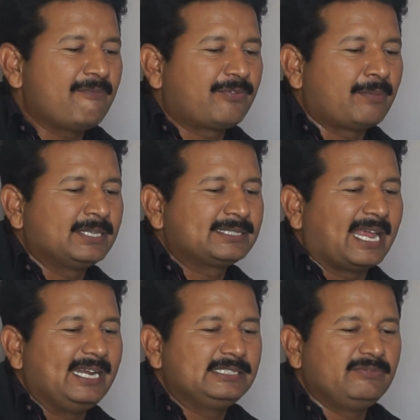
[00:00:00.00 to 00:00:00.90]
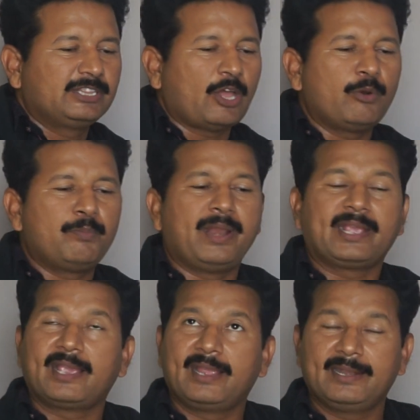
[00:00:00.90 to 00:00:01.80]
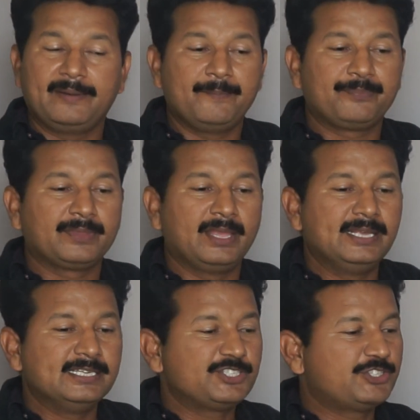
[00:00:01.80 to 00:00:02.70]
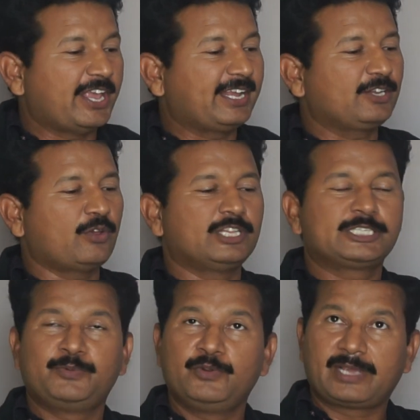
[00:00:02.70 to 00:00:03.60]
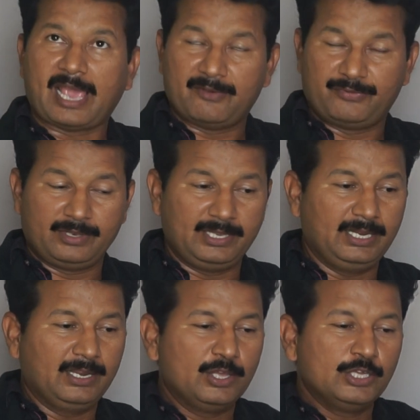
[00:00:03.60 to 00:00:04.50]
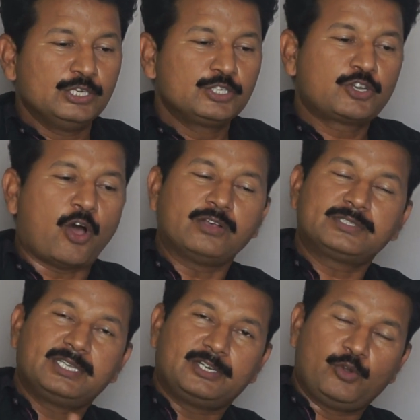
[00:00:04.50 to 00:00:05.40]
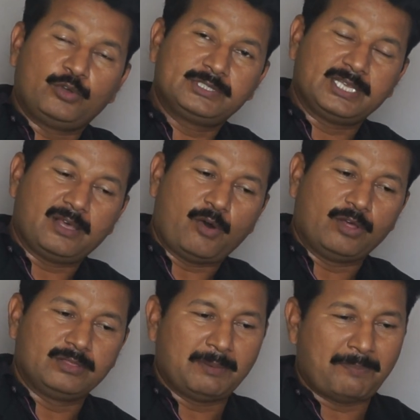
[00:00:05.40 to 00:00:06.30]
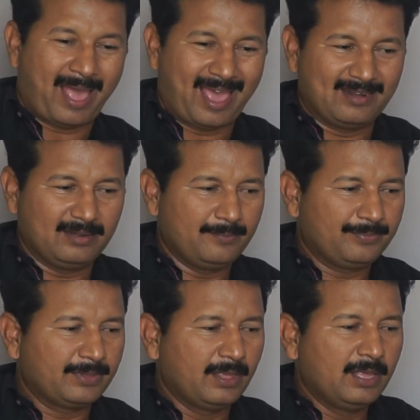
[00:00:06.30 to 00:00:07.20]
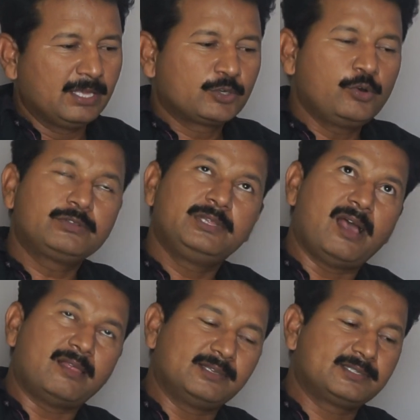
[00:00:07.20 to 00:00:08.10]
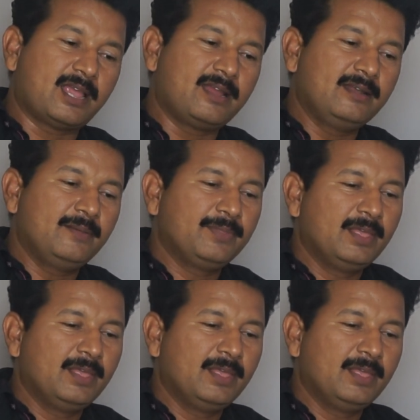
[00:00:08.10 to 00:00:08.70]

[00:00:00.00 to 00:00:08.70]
from the sides without breaking it. Take it on the spoon carefully. Toss the dosa on the pan. Cook the other side.